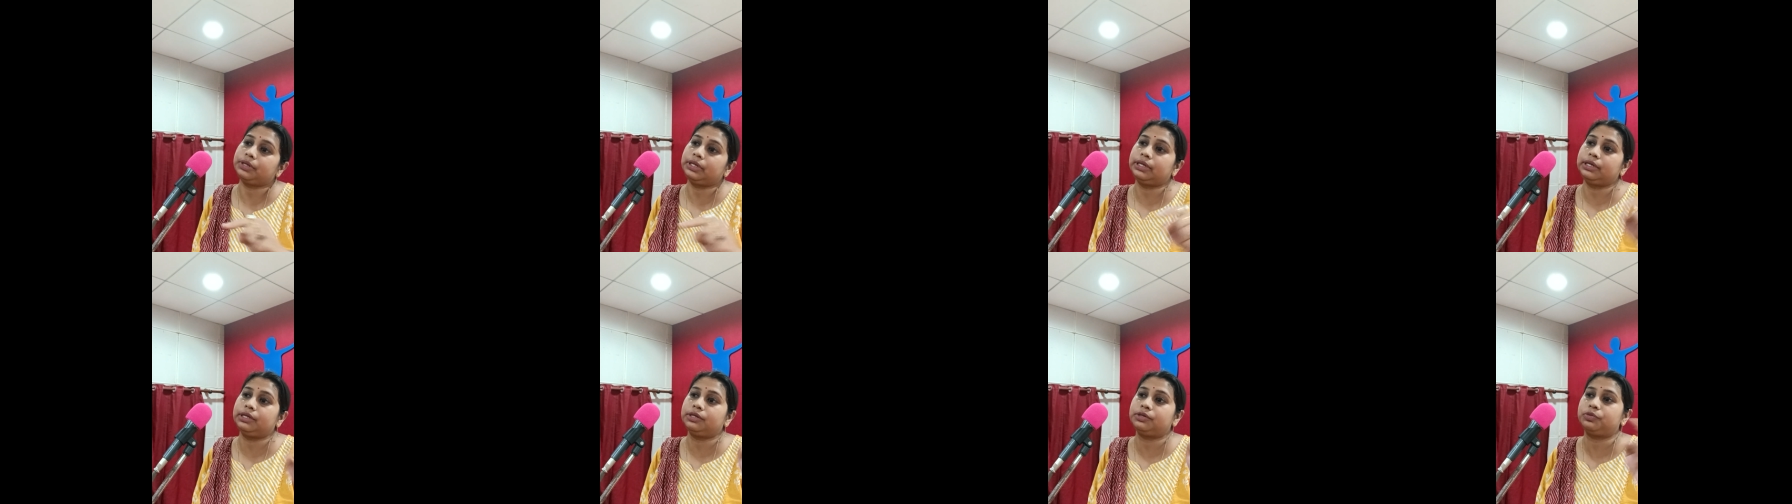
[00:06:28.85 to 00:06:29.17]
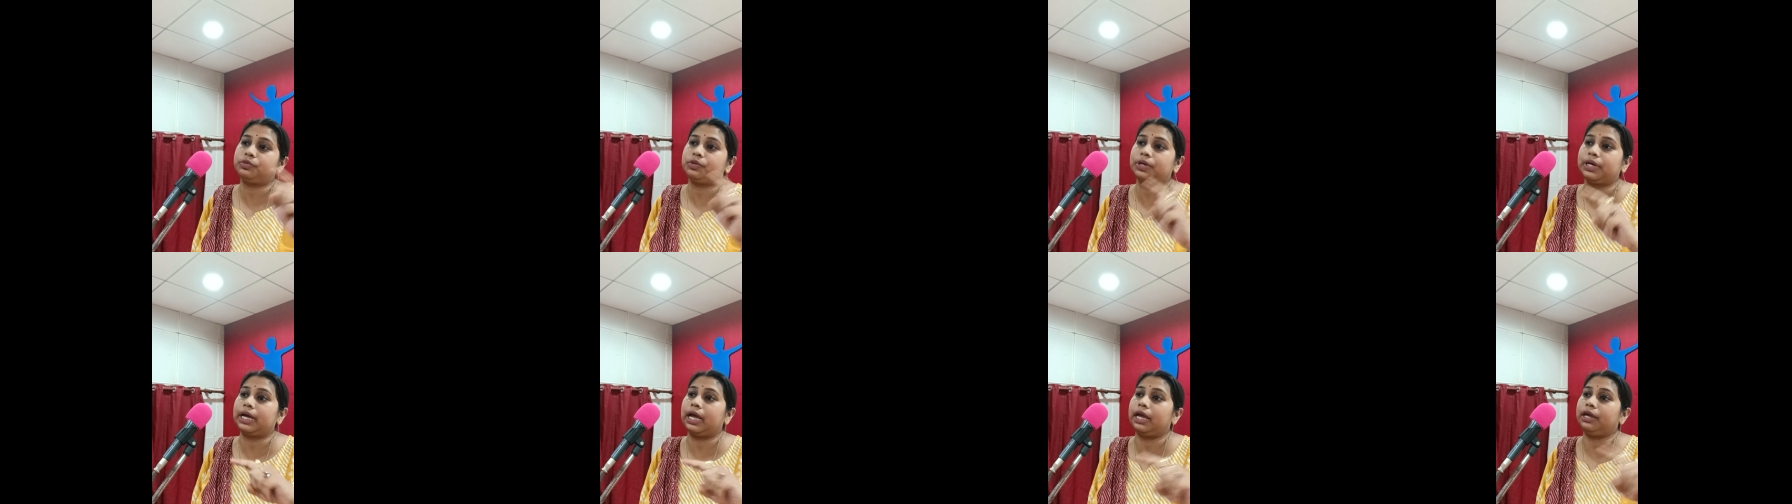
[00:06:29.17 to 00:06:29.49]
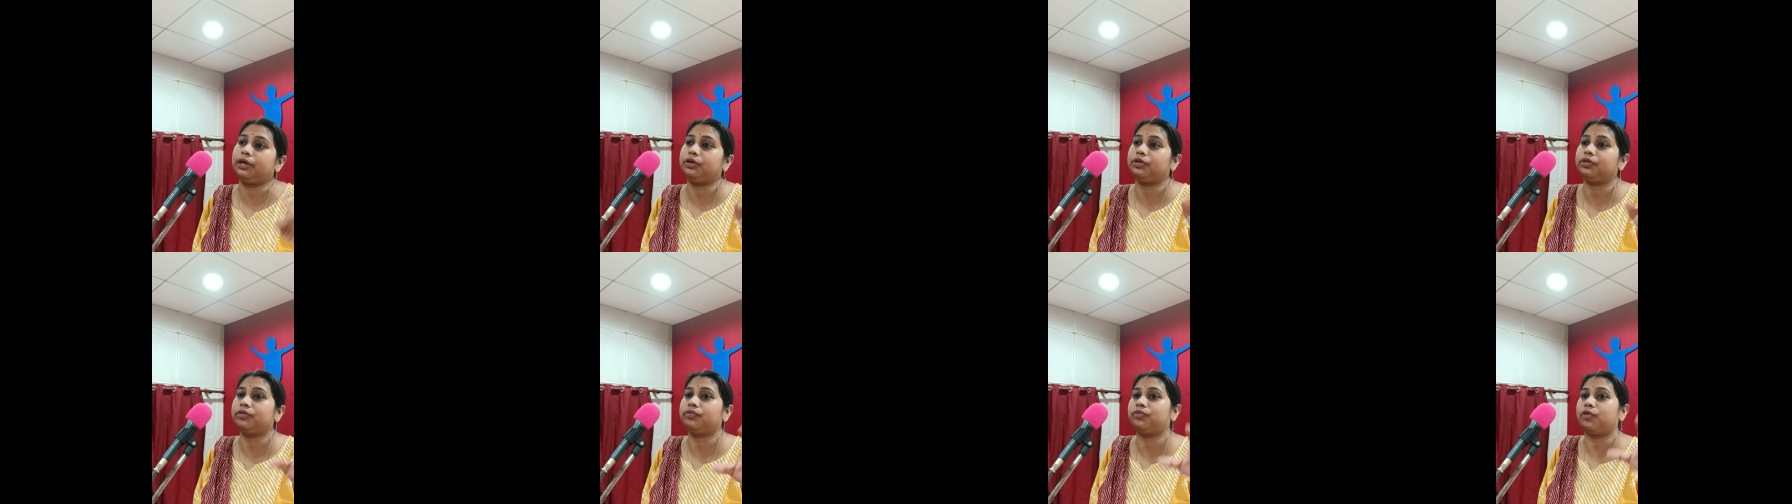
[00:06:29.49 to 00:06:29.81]
lead to a
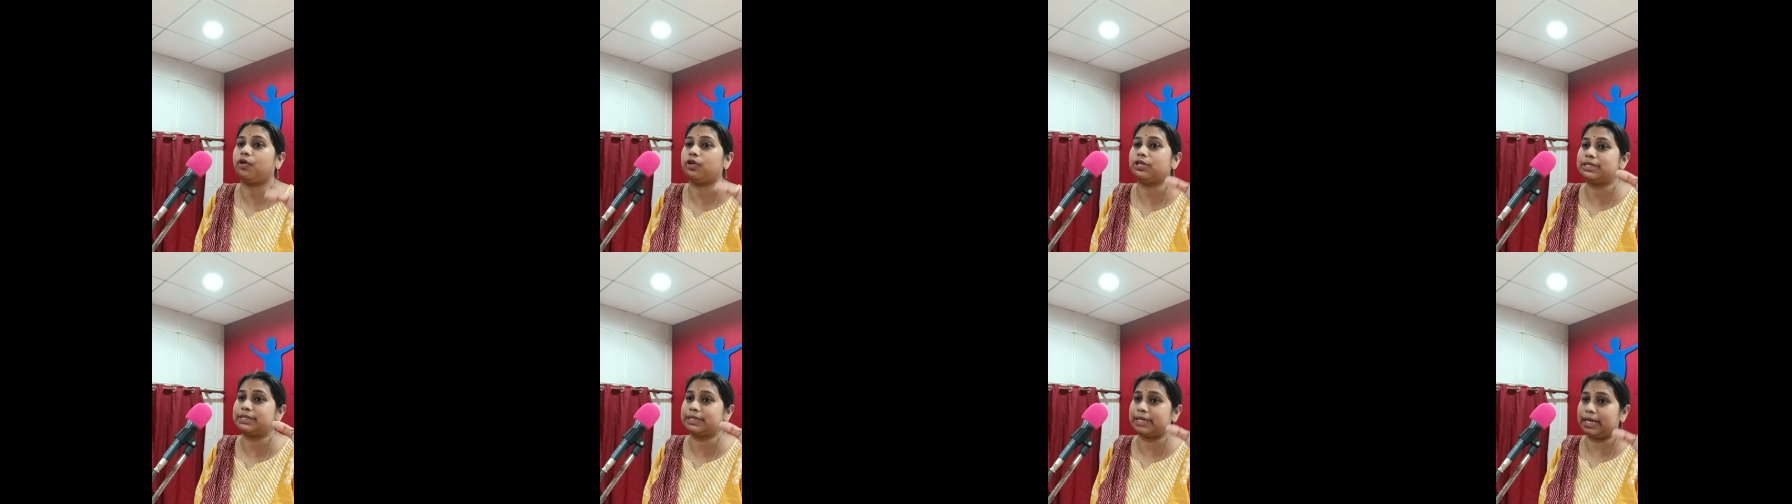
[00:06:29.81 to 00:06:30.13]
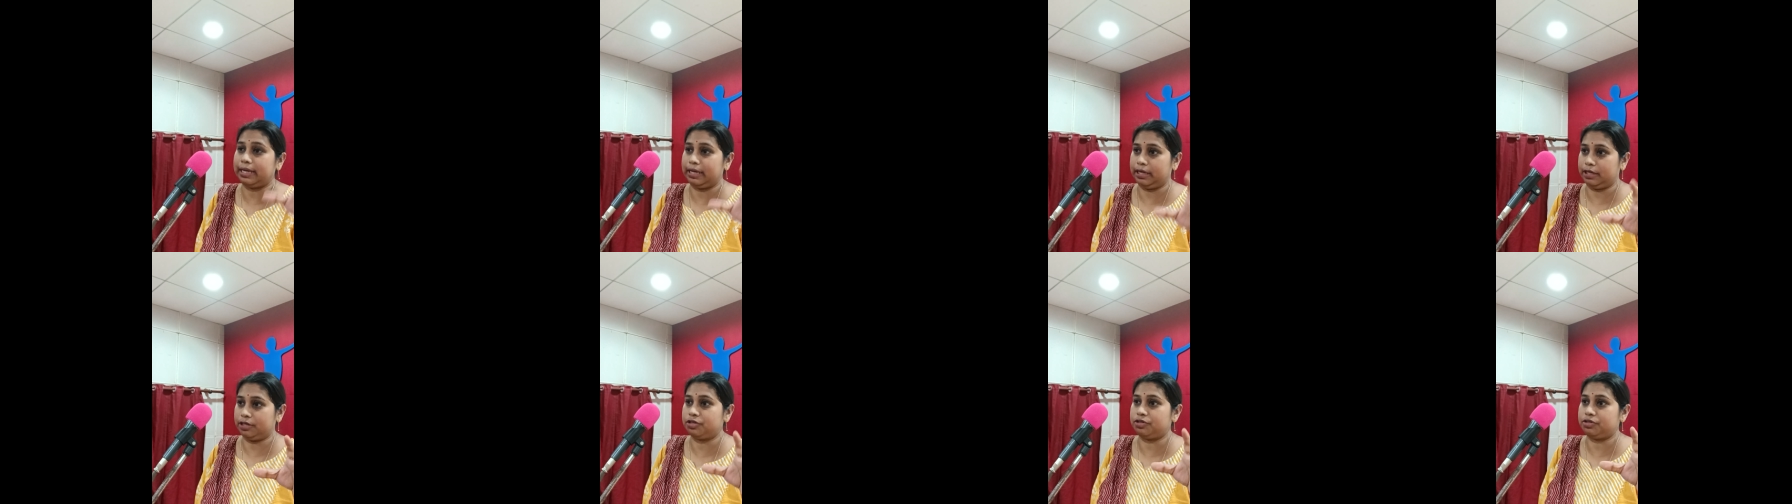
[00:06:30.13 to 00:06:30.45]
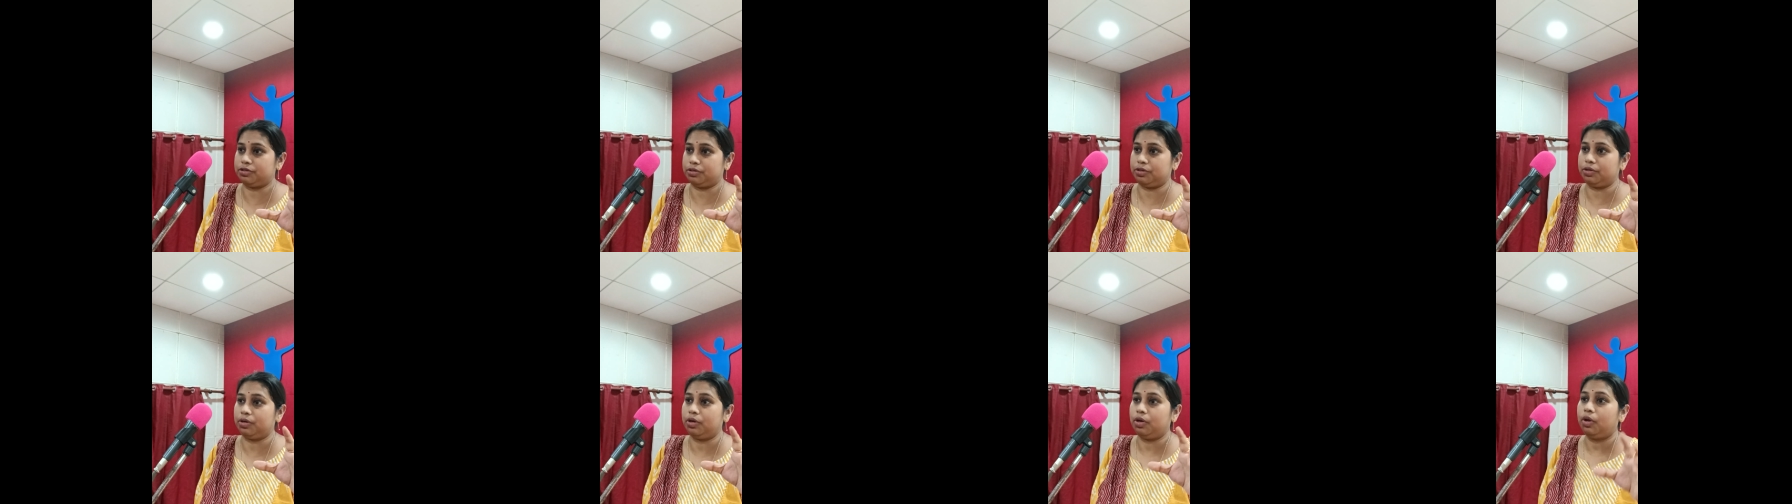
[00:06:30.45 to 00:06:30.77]
kind of false
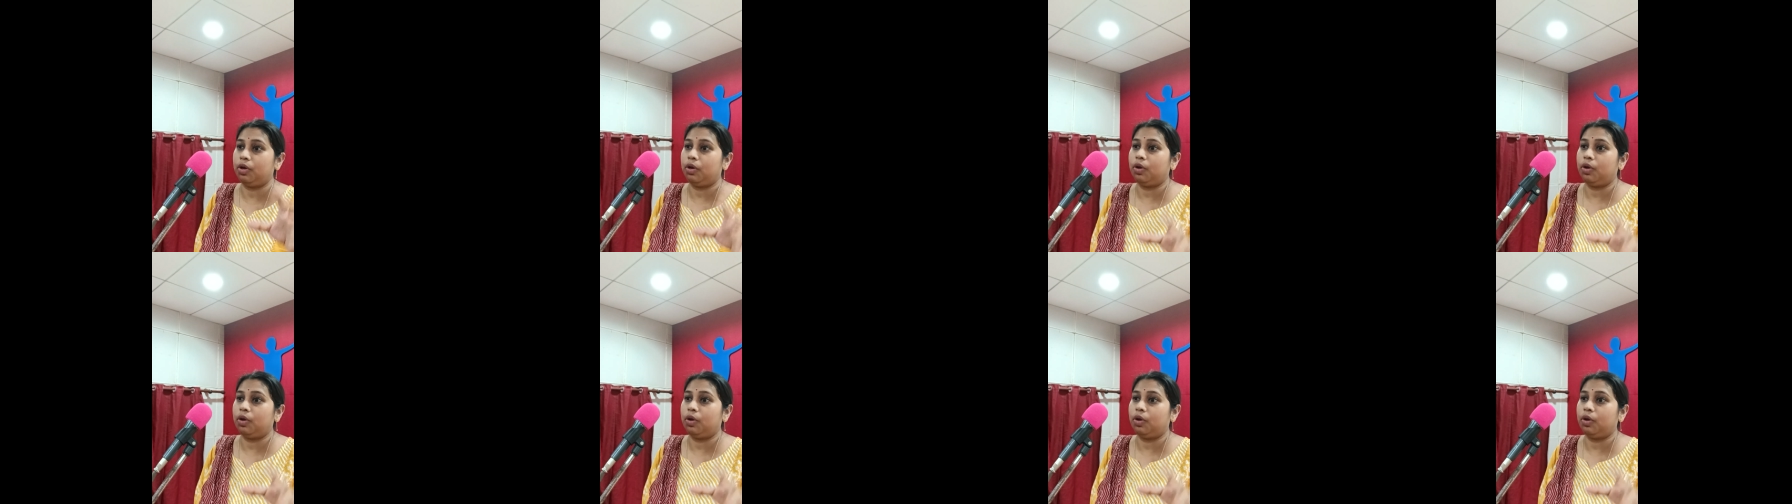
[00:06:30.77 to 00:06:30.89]
connection.